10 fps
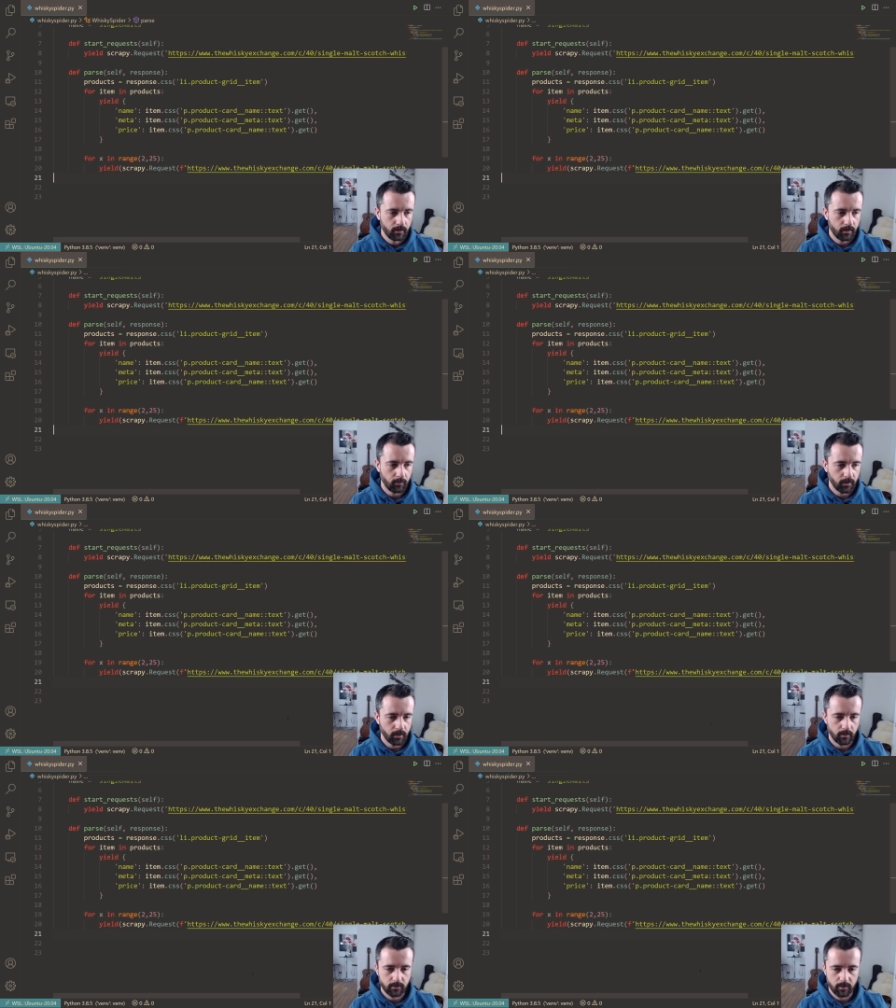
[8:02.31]
There we
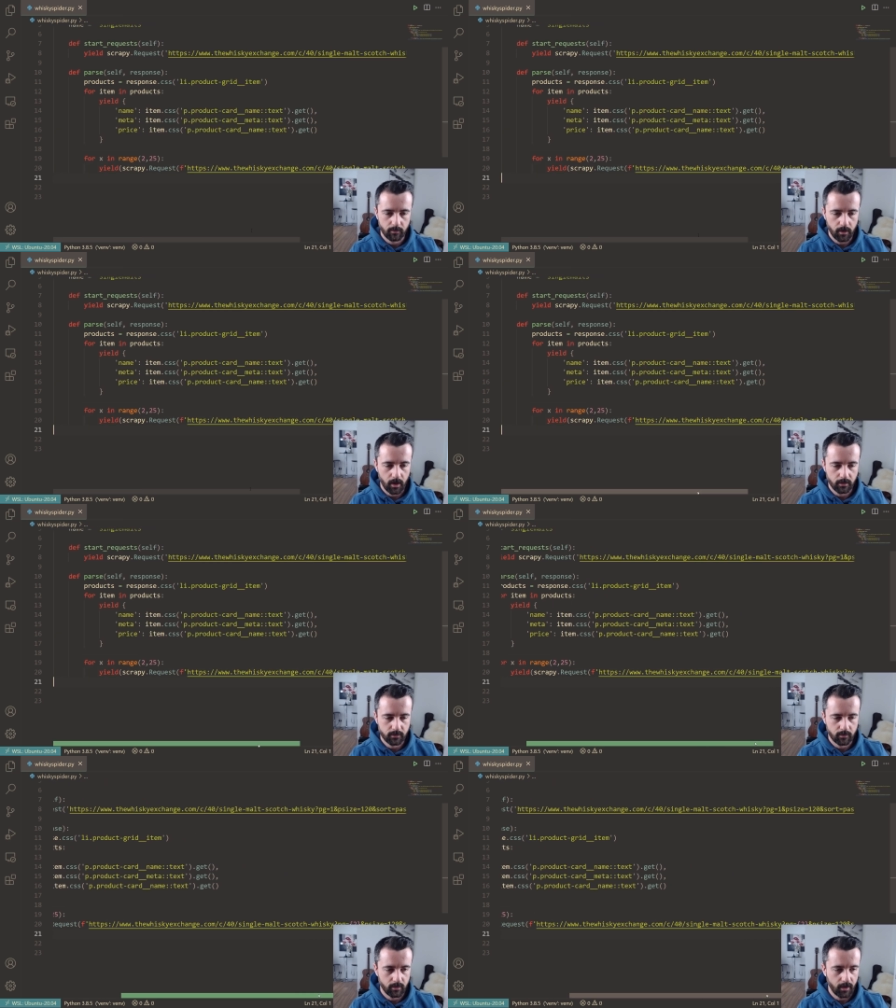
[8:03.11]
go. So, uh,
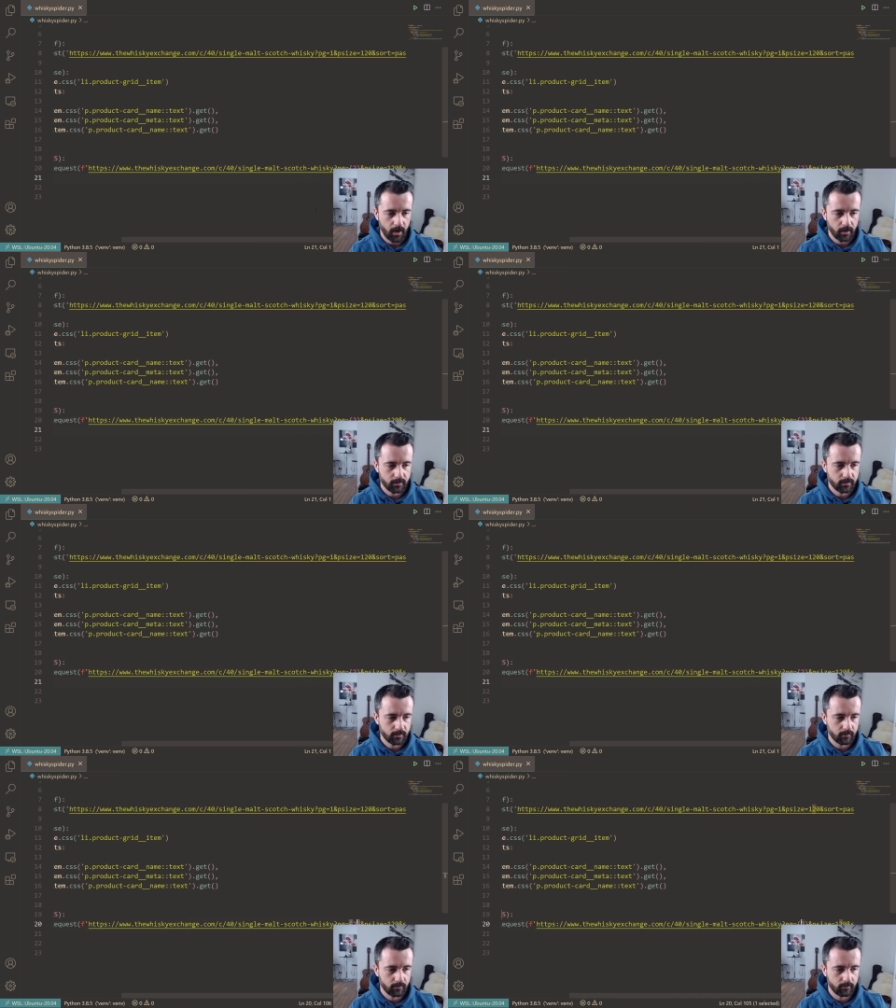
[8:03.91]
sorry, X,
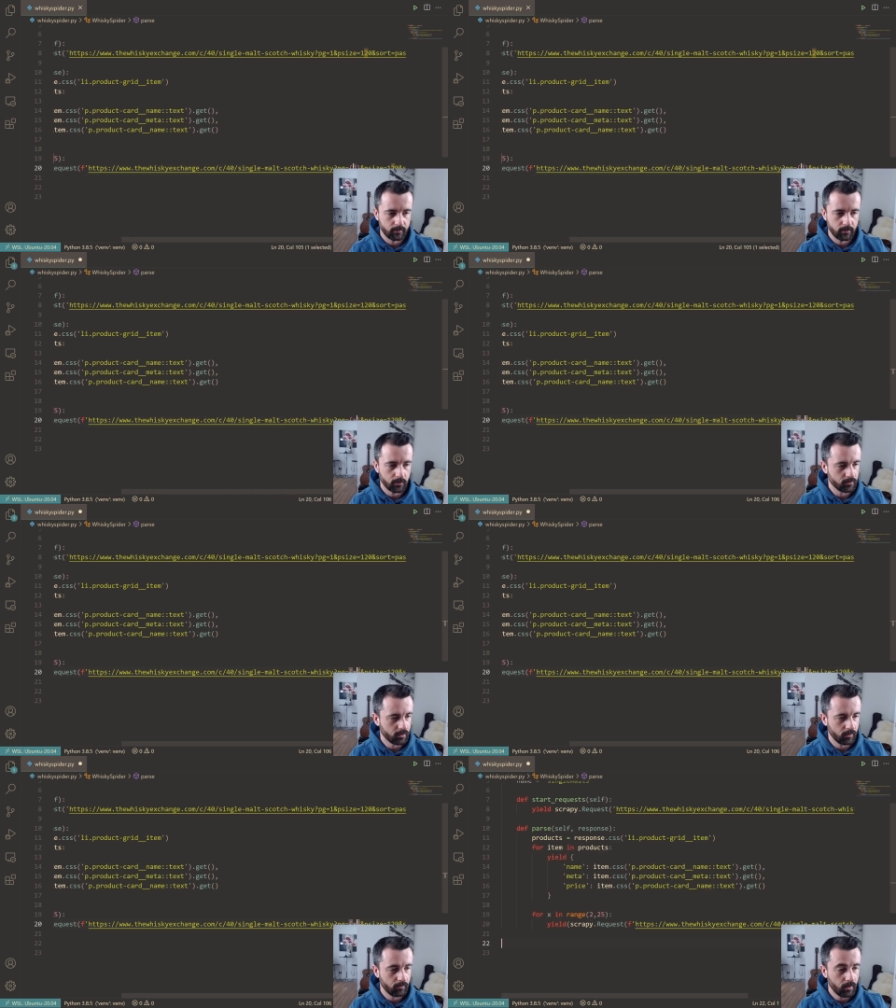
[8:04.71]
not
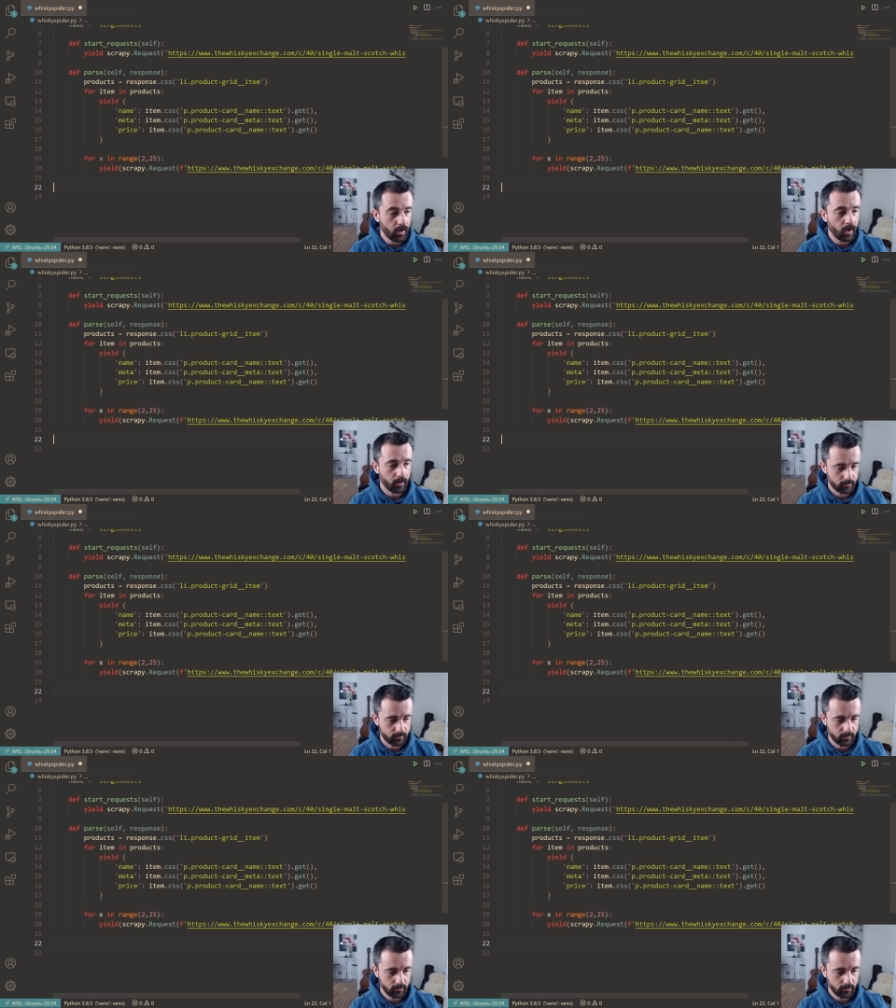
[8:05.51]
two, X.